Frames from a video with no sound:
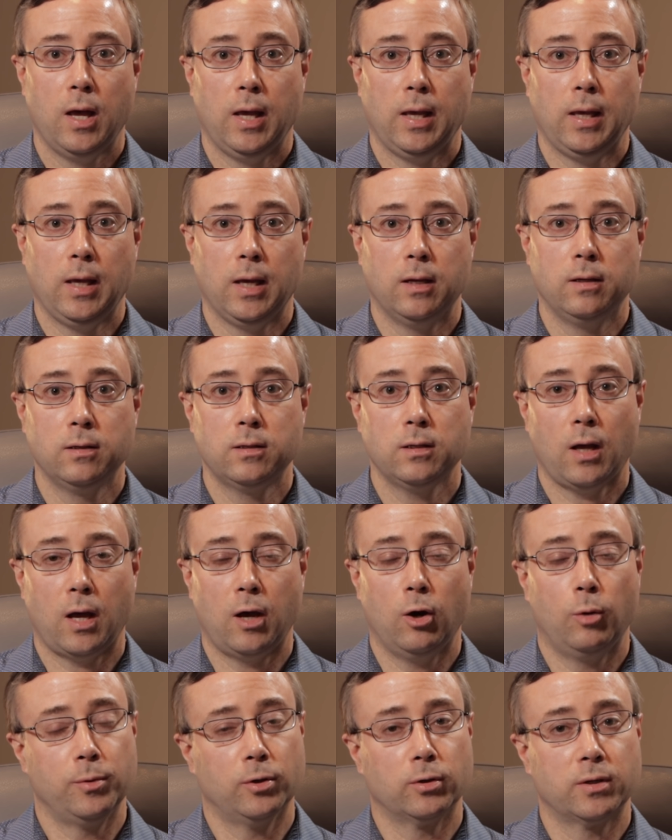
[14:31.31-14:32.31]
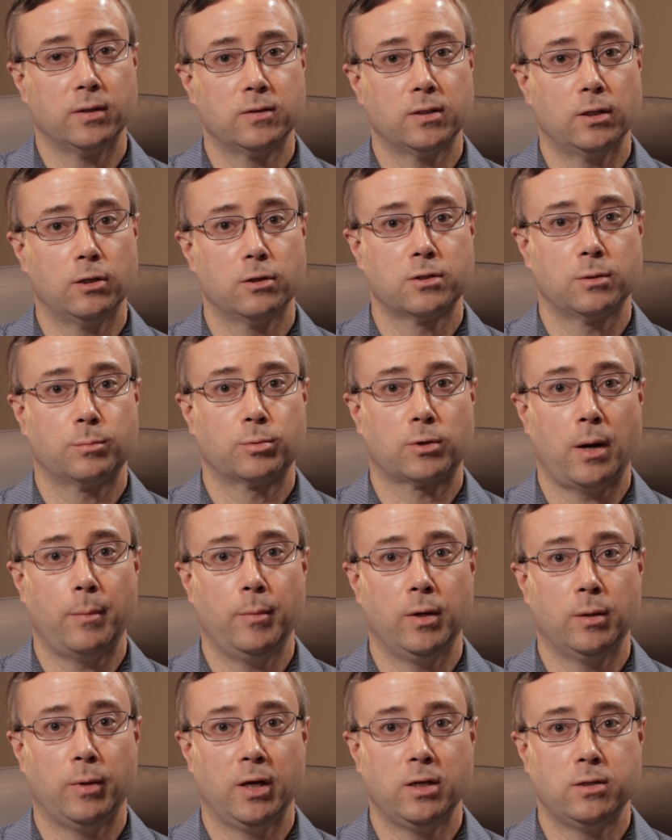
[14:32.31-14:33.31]
And I hope you'll consider
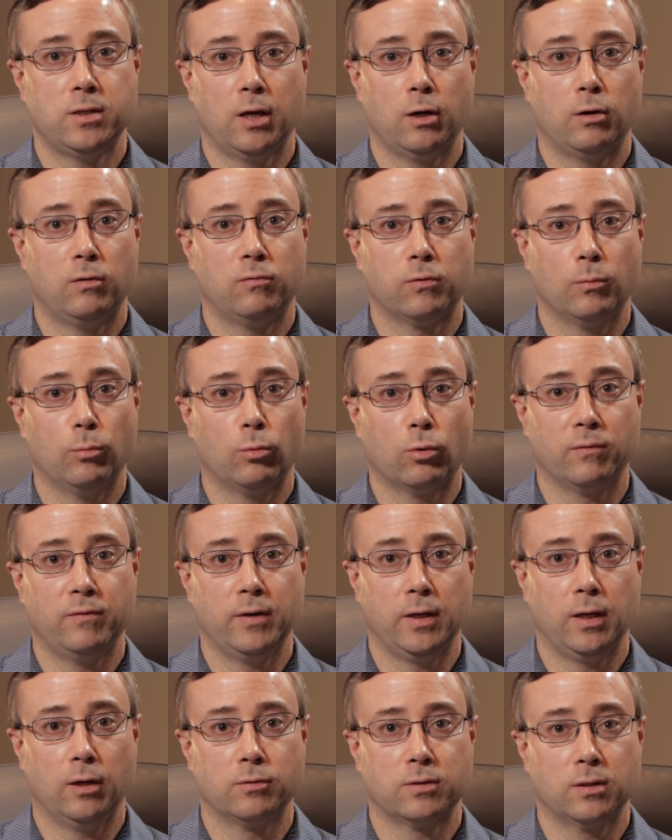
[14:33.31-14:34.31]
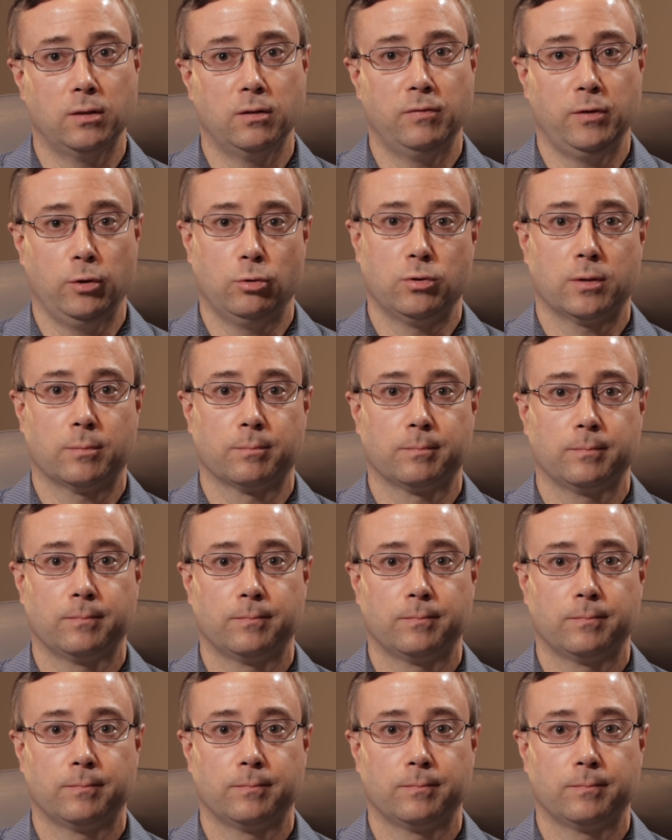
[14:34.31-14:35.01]
subscribing to my channel for more videos in the future.